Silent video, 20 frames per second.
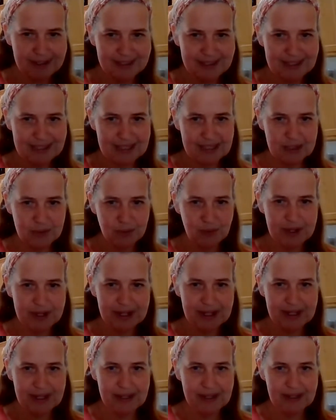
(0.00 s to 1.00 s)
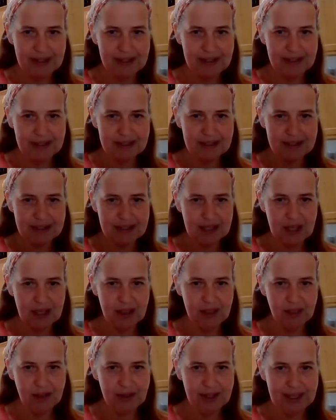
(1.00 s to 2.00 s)
This is what he is
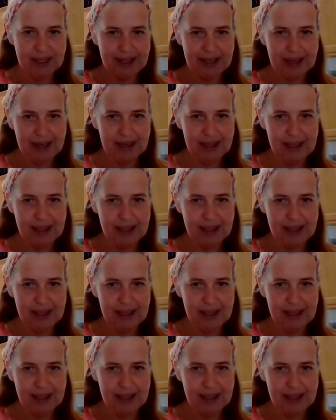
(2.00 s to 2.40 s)
looking at,